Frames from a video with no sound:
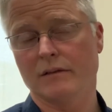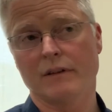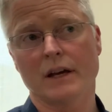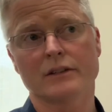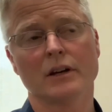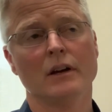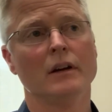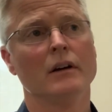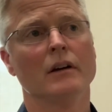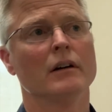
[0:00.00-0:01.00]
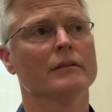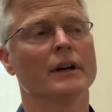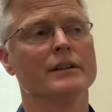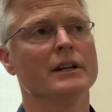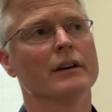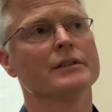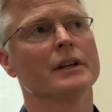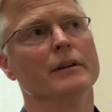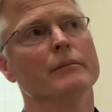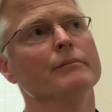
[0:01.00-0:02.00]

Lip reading: In fact, I dare say